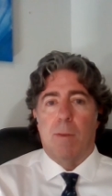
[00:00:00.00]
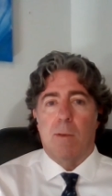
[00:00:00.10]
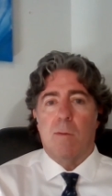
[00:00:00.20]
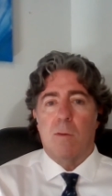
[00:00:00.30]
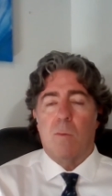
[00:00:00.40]

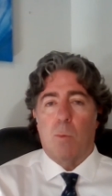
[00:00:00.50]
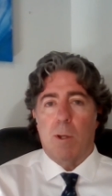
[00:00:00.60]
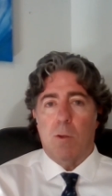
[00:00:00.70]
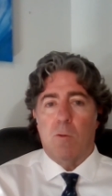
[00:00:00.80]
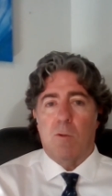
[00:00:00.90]
This is
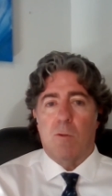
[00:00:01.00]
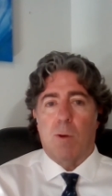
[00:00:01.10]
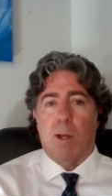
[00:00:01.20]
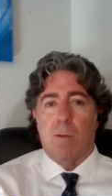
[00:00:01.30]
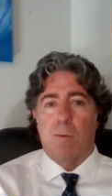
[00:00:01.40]
what you should
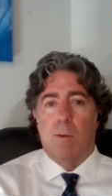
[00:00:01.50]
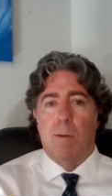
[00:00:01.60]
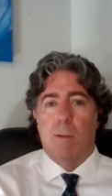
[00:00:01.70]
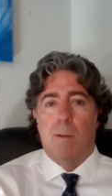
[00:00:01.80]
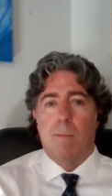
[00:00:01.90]
trust.
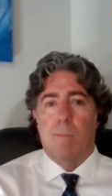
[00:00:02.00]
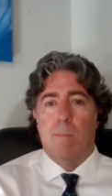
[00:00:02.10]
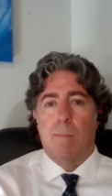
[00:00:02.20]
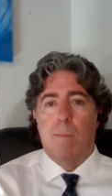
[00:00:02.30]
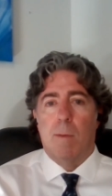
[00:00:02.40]

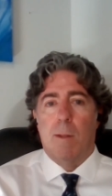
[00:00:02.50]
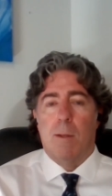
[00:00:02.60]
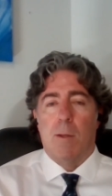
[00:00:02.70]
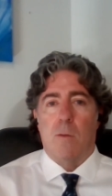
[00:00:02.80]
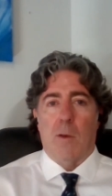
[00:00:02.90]

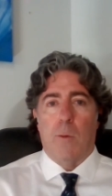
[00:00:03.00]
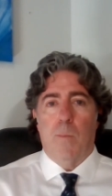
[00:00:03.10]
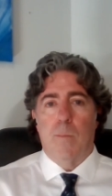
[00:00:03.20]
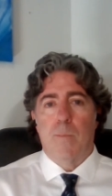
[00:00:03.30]
So,